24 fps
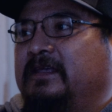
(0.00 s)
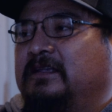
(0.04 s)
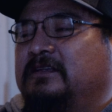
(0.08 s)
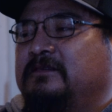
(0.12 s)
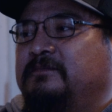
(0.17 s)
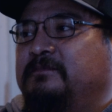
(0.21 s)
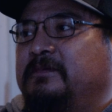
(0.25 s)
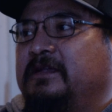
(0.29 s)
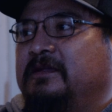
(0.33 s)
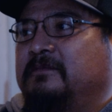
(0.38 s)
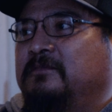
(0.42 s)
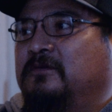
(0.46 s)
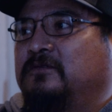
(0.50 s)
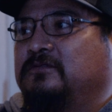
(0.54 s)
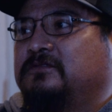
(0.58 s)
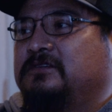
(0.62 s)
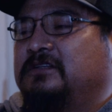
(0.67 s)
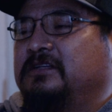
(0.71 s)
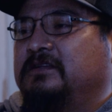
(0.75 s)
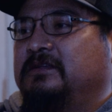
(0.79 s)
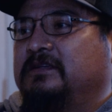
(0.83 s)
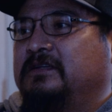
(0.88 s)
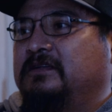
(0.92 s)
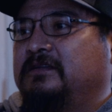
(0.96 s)
speak
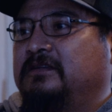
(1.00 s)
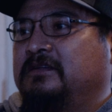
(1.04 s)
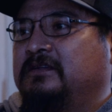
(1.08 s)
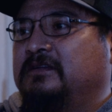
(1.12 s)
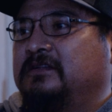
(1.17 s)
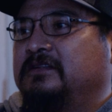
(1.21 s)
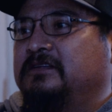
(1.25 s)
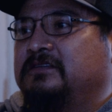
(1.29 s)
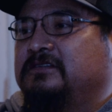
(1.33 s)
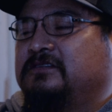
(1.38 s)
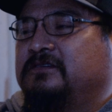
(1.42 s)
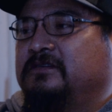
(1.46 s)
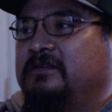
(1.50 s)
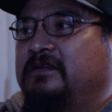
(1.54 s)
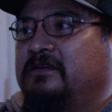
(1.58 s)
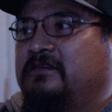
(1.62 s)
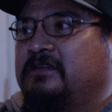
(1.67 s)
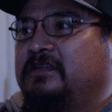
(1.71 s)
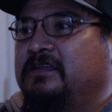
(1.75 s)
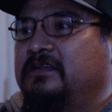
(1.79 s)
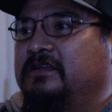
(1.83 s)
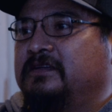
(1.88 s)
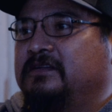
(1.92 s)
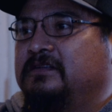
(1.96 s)
mostly English to
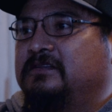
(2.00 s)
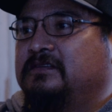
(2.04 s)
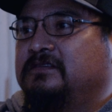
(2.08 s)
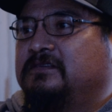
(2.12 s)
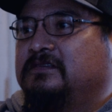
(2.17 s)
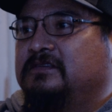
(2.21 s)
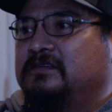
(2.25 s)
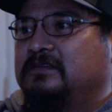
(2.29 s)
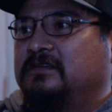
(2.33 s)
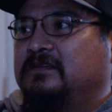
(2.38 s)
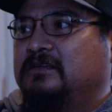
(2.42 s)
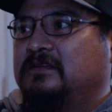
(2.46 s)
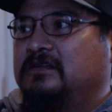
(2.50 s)
their kids.